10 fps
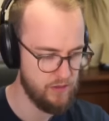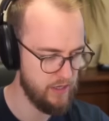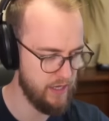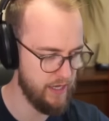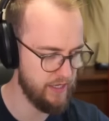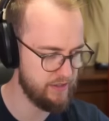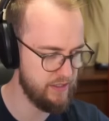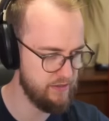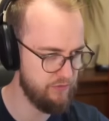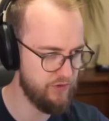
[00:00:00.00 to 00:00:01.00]
I
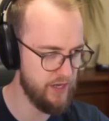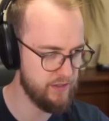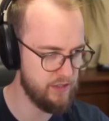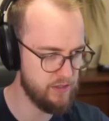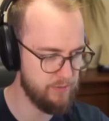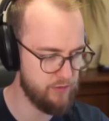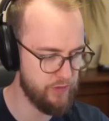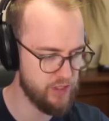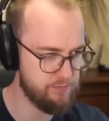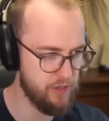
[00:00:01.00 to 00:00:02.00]
didn't find any of the big
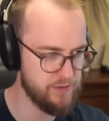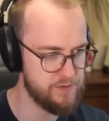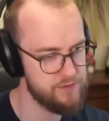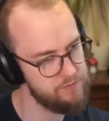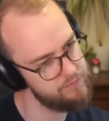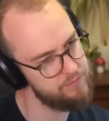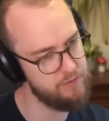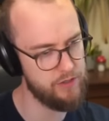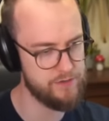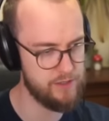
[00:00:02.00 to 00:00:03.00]
rage pots,
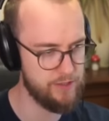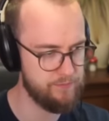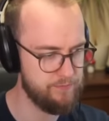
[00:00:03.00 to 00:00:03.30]
honestly.